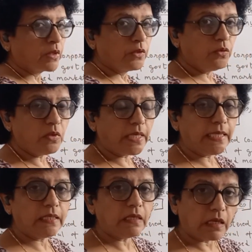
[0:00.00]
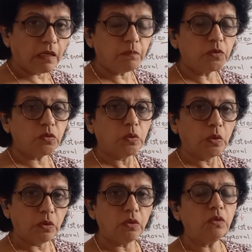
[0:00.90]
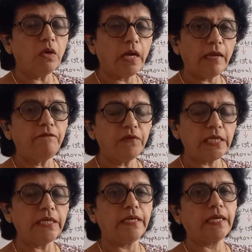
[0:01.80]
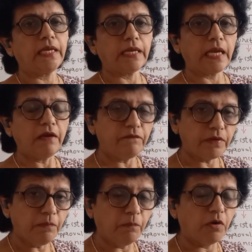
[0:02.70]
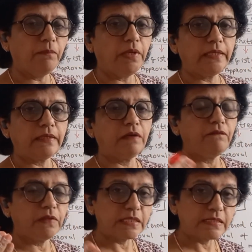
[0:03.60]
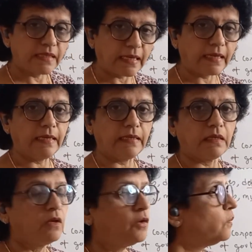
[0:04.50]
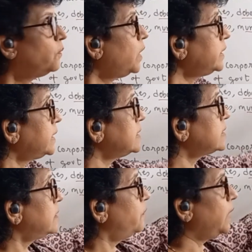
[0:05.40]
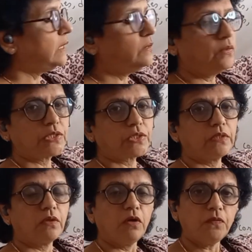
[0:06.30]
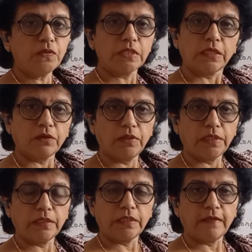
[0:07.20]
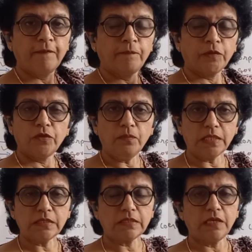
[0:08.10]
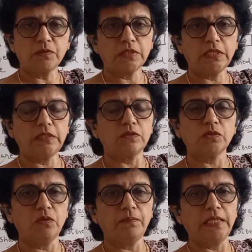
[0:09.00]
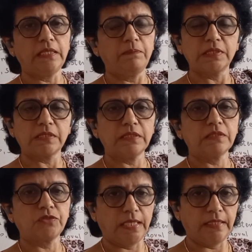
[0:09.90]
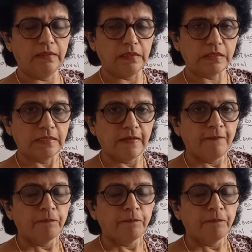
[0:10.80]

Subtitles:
You can come to know every day, every moment, every second what is the valuation of security. You must have seen so many business channels.